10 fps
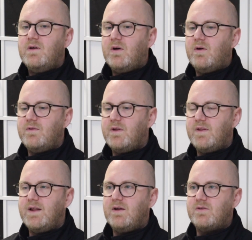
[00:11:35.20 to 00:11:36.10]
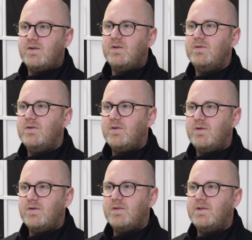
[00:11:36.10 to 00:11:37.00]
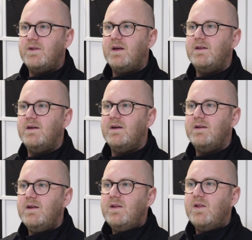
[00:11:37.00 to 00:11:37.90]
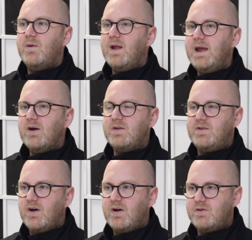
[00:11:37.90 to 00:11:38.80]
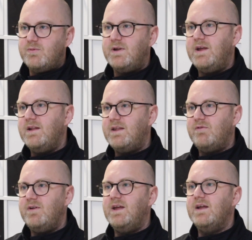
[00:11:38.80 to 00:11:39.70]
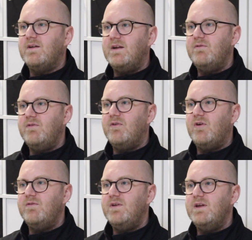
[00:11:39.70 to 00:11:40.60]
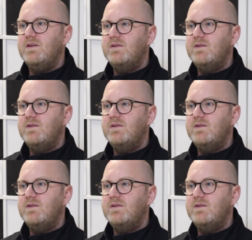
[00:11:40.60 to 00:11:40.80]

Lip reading: Oh, no, they last a lot longer than that. Yeah. No, EICRs you want to definitely get done every 5 years.